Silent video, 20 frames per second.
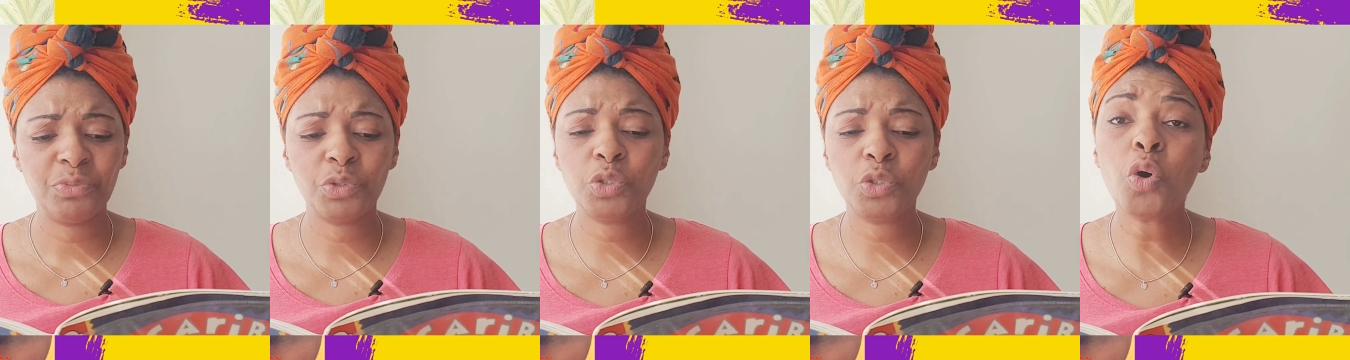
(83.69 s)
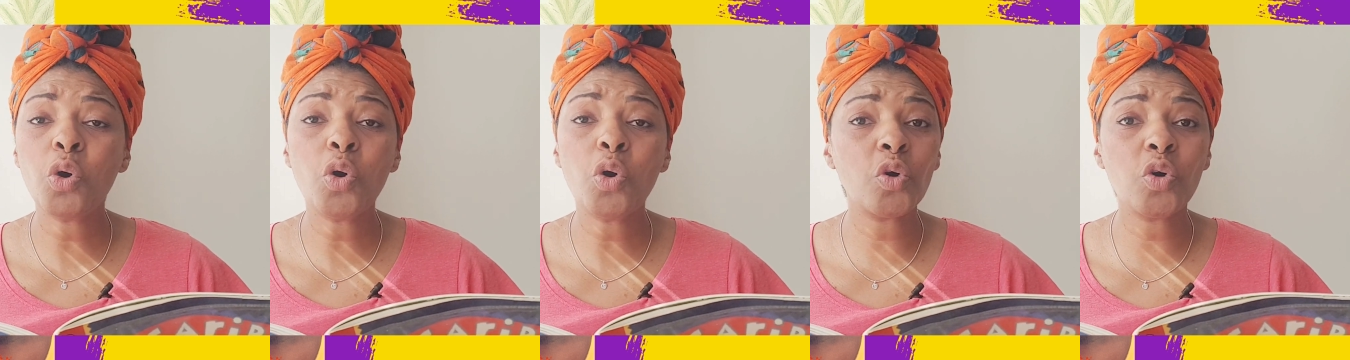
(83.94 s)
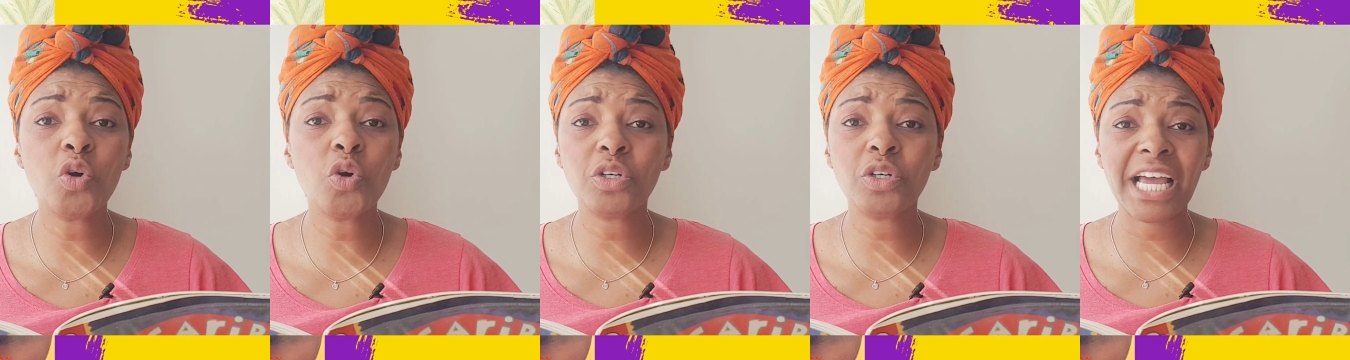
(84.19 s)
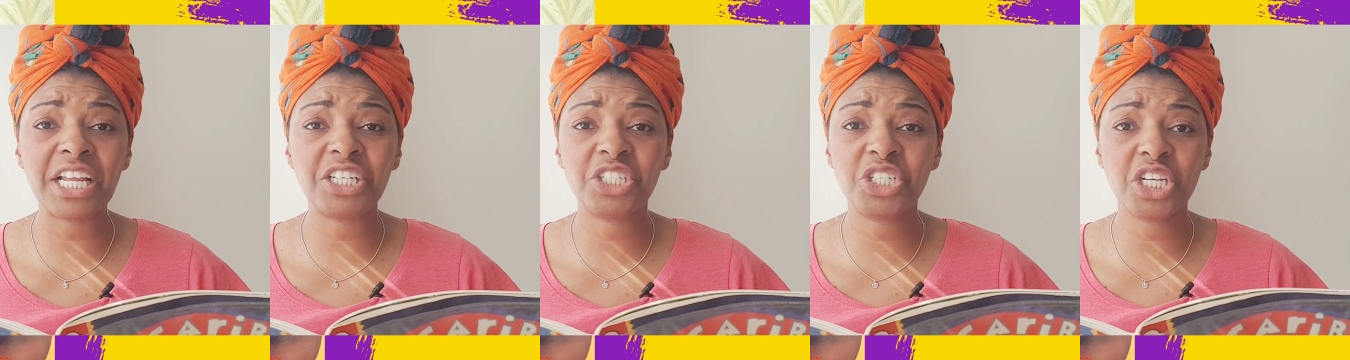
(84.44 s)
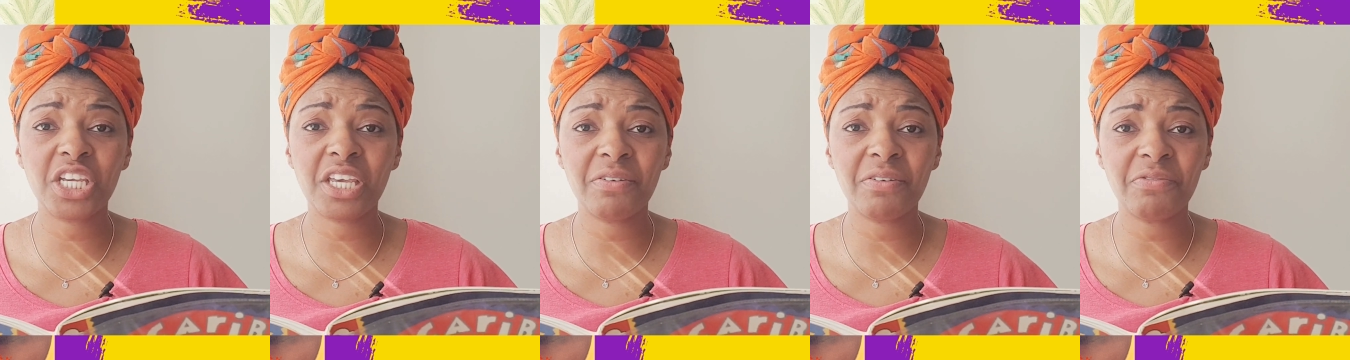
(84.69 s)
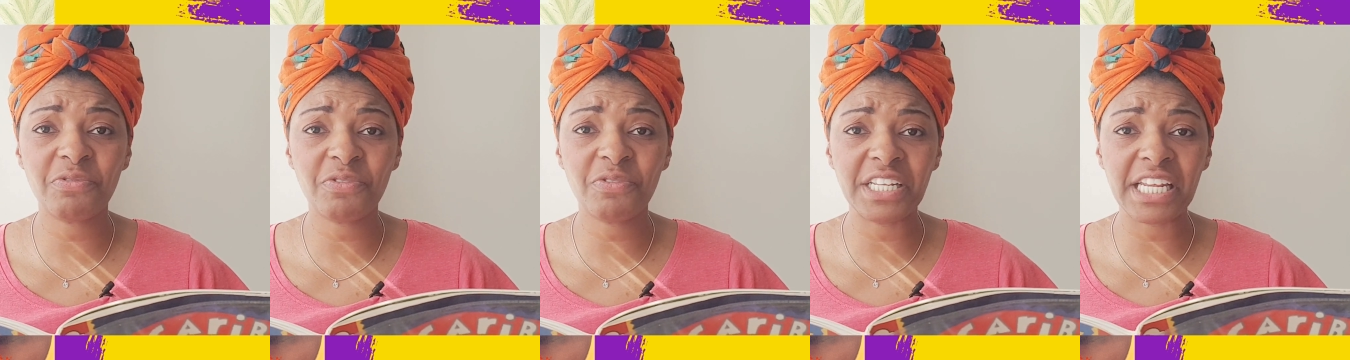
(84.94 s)
Don't cook that
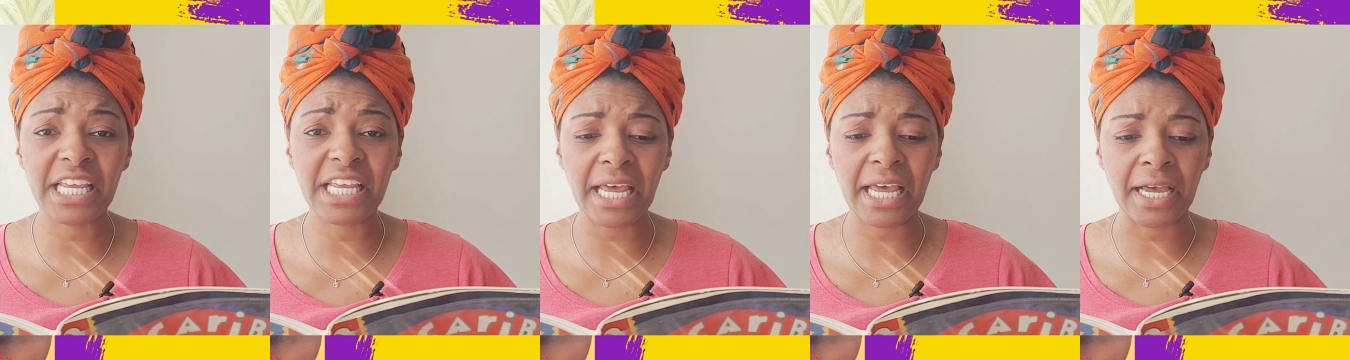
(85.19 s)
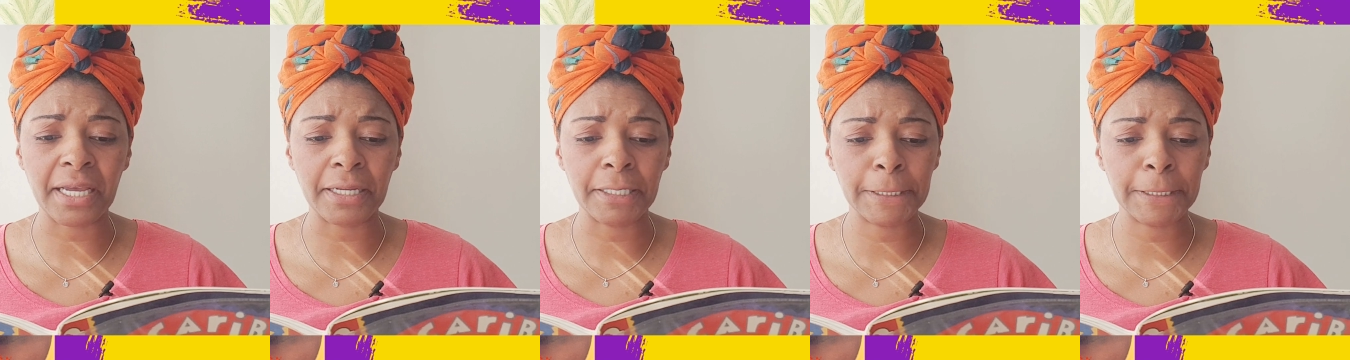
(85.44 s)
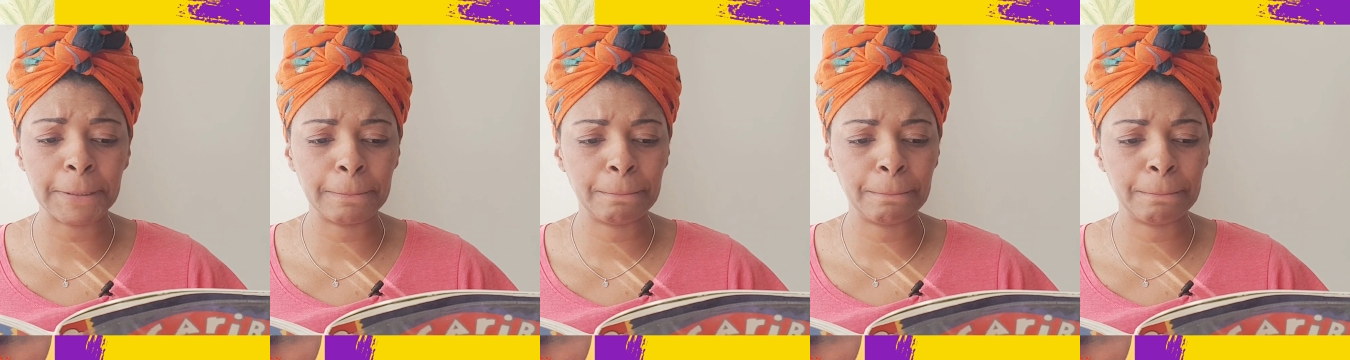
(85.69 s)
chicken for dinner.